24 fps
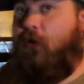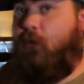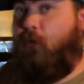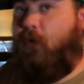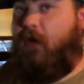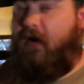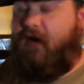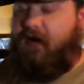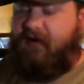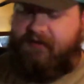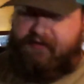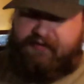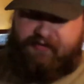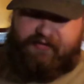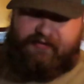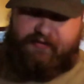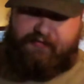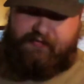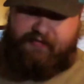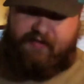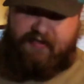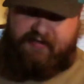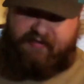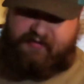Whereas
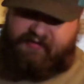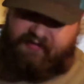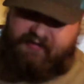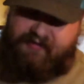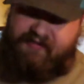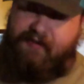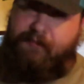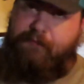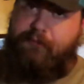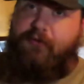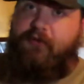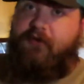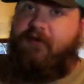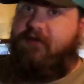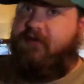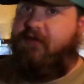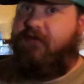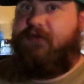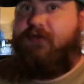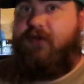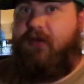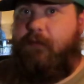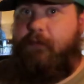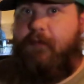this is simply
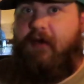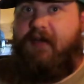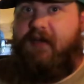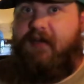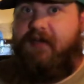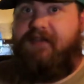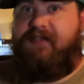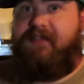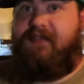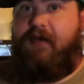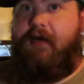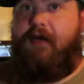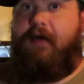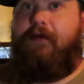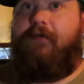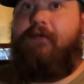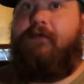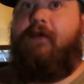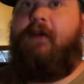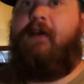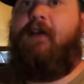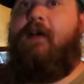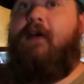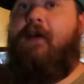just going to make it safe
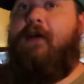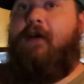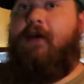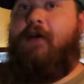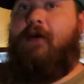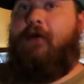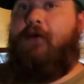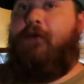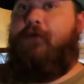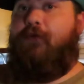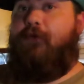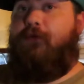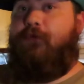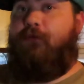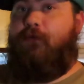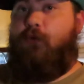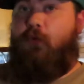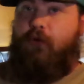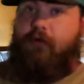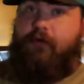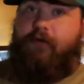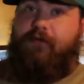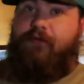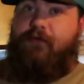
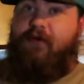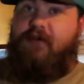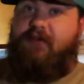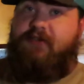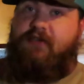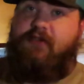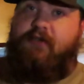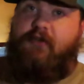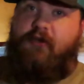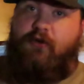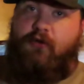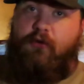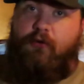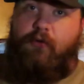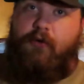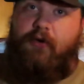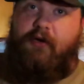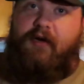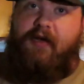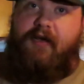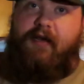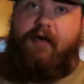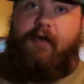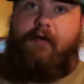for the fish and
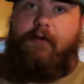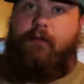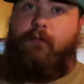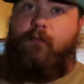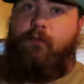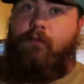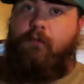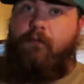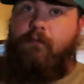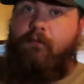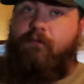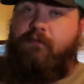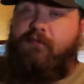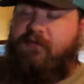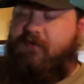dechlorinate it and